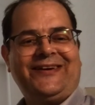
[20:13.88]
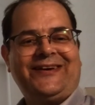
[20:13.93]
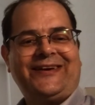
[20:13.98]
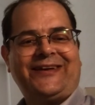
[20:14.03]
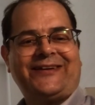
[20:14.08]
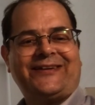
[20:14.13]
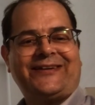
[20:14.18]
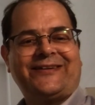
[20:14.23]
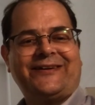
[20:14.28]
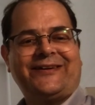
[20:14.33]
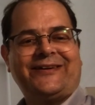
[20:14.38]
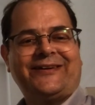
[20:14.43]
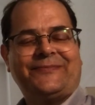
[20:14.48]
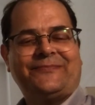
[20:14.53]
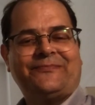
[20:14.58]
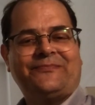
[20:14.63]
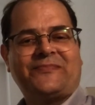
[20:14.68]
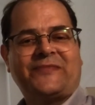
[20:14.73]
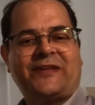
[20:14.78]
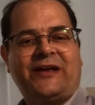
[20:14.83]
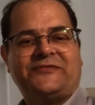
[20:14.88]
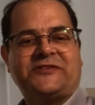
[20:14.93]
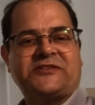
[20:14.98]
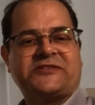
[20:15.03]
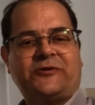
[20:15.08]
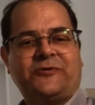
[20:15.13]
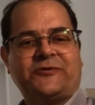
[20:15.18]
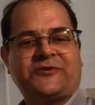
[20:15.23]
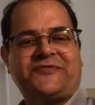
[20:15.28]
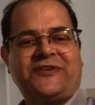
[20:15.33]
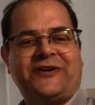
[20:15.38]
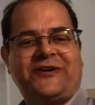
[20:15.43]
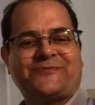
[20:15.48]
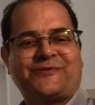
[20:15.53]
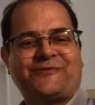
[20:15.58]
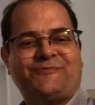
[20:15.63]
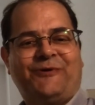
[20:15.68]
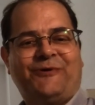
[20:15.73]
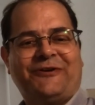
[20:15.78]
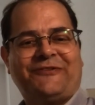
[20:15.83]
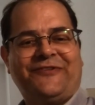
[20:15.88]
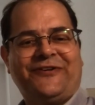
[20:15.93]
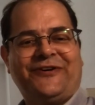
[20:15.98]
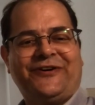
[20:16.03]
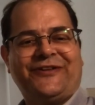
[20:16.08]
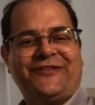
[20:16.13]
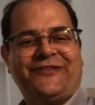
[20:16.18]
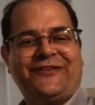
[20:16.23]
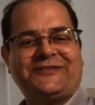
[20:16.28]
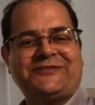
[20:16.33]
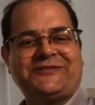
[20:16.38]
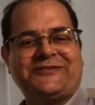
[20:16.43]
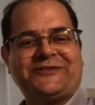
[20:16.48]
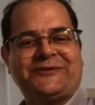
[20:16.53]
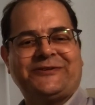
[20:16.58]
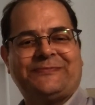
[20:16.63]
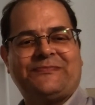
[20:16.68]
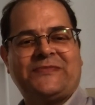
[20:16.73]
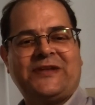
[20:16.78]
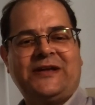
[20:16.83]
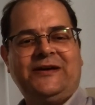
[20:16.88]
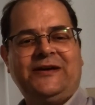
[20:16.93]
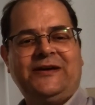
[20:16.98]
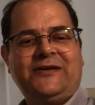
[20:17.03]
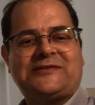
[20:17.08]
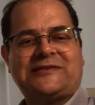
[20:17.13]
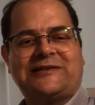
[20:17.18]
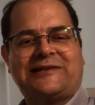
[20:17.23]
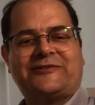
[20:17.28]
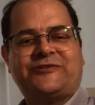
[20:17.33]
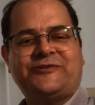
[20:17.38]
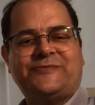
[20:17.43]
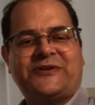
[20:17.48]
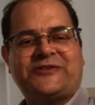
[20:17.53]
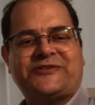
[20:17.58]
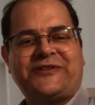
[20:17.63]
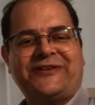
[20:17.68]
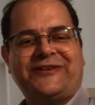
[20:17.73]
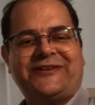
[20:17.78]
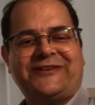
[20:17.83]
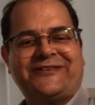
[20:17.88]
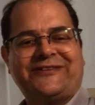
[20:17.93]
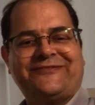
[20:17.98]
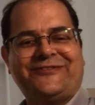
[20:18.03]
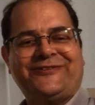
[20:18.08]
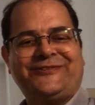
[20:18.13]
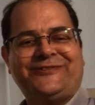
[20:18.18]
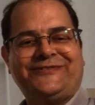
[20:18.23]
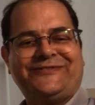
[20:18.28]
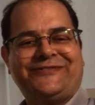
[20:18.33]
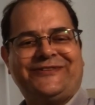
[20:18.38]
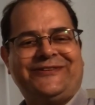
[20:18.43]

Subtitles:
And I've just always found with Wi-Fi that it's a little too much thinking involved.